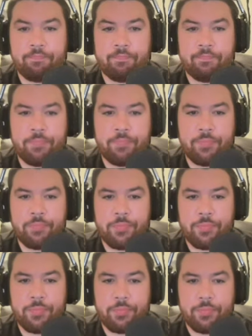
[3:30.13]

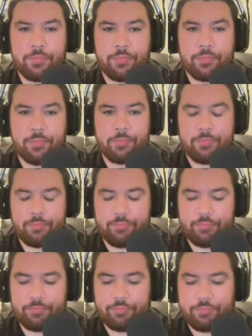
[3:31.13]

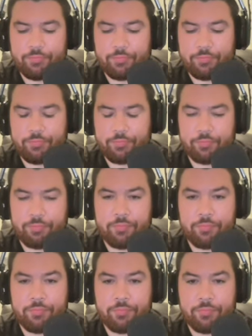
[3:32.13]

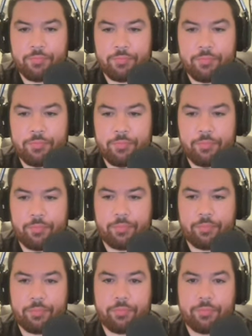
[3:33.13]

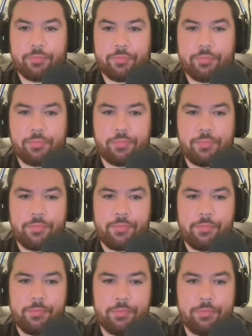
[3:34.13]

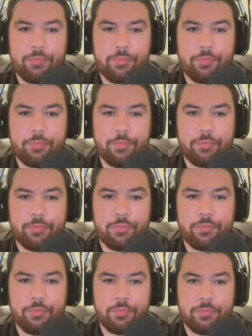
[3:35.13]

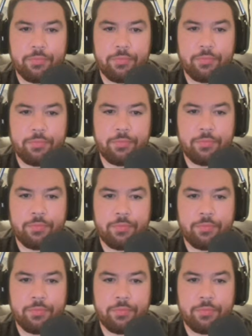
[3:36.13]
(not speaking)